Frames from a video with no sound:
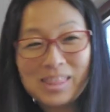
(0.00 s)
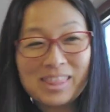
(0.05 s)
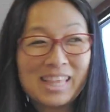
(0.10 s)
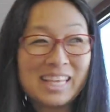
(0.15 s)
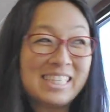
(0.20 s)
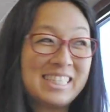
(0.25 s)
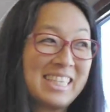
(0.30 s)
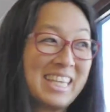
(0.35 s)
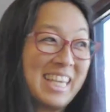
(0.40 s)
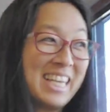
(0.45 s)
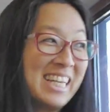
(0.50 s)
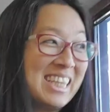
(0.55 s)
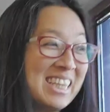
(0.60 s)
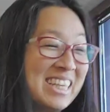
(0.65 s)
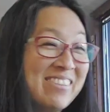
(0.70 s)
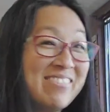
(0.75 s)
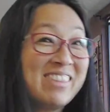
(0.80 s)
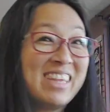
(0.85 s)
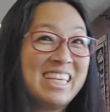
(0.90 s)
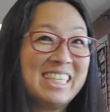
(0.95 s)
the
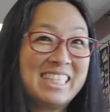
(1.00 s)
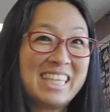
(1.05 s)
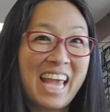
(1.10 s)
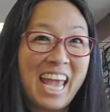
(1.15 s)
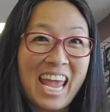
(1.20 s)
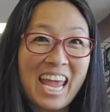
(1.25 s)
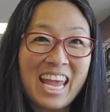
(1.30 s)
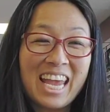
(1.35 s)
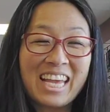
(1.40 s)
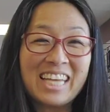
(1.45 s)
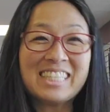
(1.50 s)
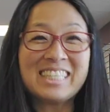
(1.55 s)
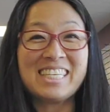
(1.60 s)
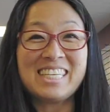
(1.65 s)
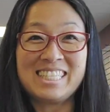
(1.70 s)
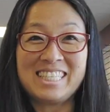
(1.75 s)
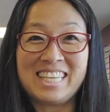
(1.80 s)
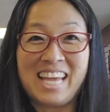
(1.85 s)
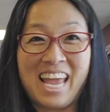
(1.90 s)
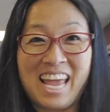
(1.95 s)
deal of the day
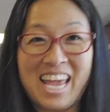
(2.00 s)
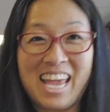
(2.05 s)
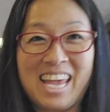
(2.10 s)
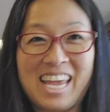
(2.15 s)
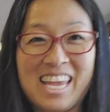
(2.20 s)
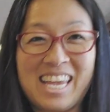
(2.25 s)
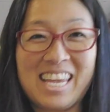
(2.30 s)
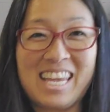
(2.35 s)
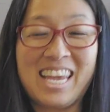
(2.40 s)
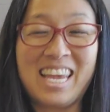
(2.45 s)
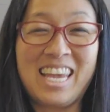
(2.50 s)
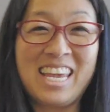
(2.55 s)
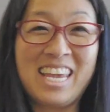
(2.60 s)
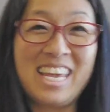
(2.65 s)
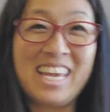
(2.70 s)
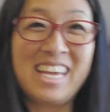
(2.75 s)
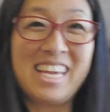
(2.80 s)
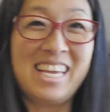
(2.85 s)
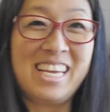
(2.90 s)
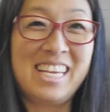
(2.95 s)
today
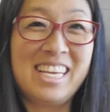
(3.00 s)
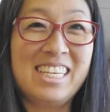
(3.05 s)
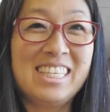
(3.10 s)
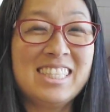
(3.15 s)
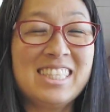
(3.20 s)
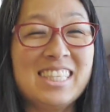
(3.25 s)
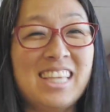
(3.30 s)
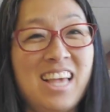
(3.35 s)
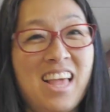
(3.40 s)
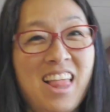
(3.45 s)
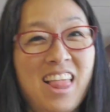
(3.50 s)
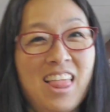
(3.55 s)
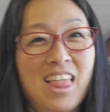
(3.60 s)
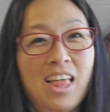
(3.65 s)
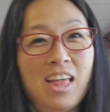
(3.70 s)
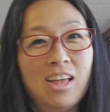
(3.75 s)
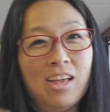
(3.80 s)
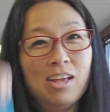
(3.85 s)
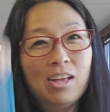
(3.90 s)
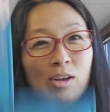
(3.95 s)
is,
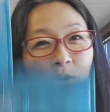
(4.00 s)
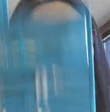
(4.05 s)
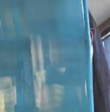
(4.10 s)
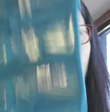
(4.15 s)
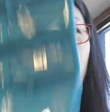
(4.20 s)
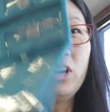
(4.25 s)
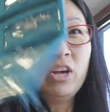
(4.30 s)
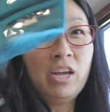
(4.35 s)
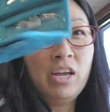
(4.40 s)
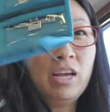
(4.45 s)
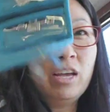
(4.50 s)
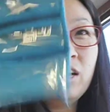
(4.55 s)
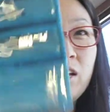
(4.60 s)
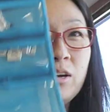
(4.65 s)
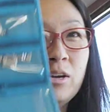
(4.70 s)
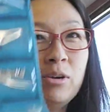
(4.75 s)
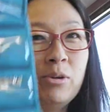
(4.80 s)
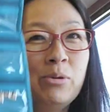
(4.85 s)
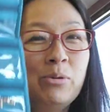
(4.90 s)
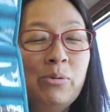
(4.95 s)

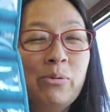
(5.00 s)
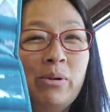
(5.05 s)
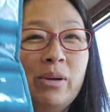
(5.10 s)
woo!